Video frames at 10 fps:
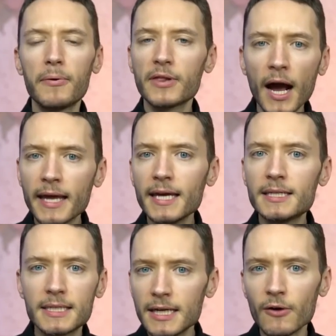plucky
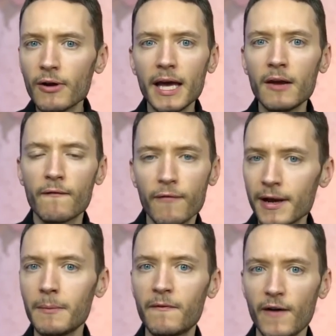Syrian
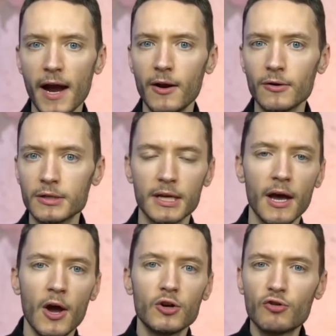freedom fighters
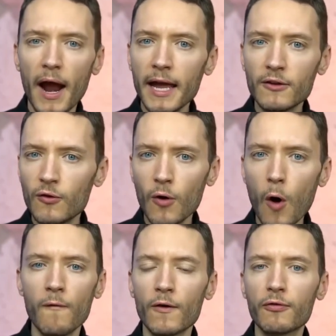trying to
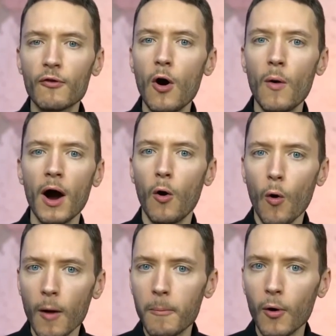overthrow a
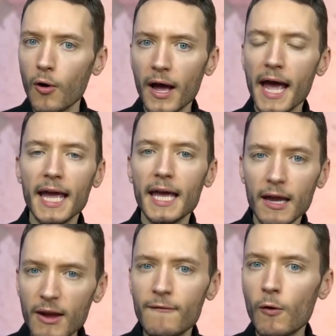horrible,
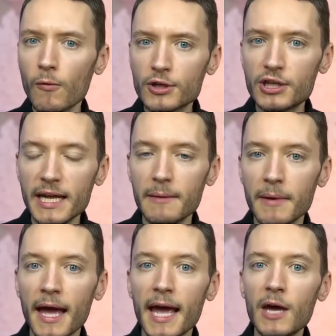evil
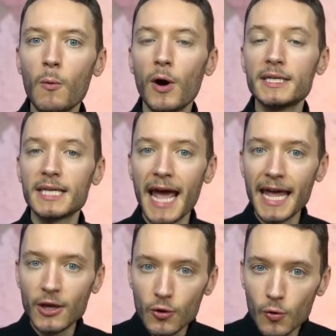regime. It was
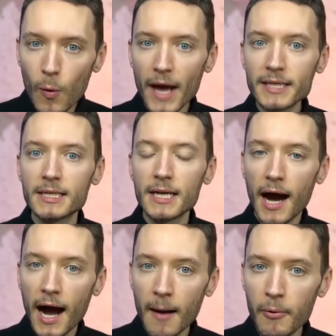a U.S.
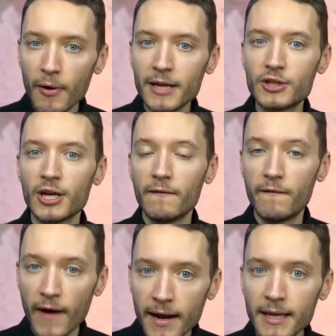operation
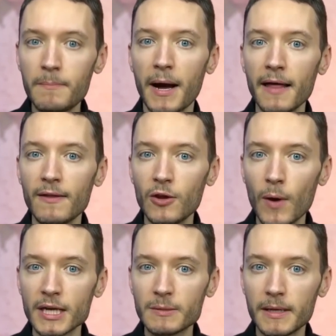funded by the
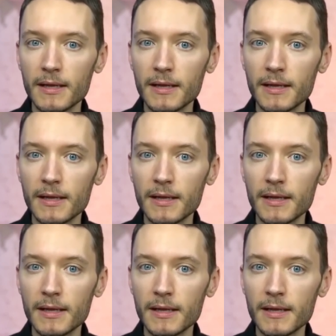U.S.